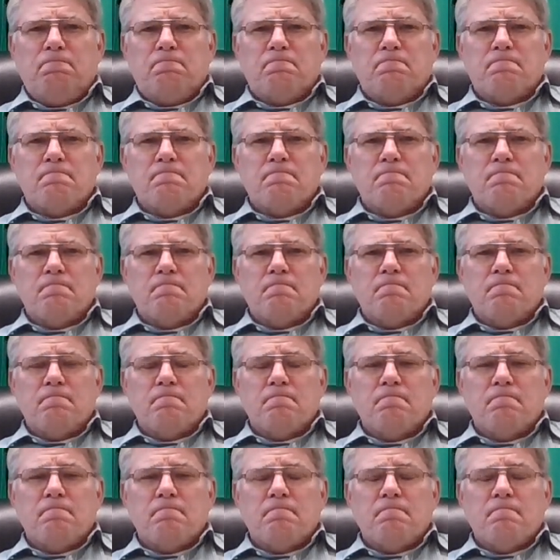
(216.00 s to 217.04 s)

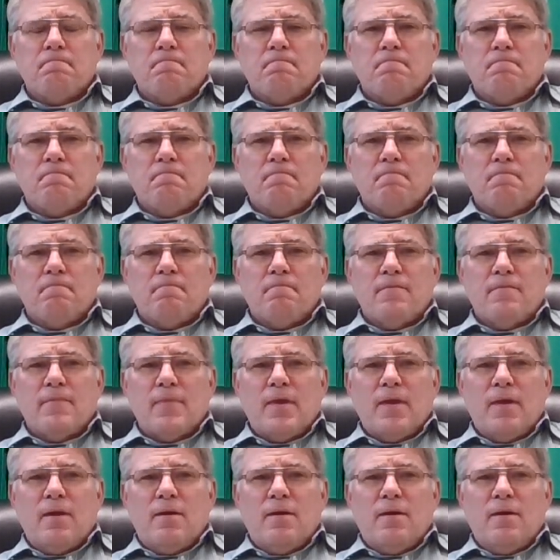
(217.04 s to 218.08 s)

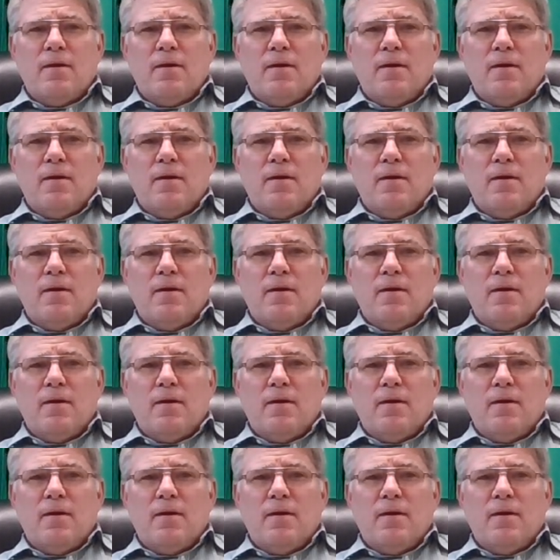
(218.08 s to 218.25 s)
(no one is talking)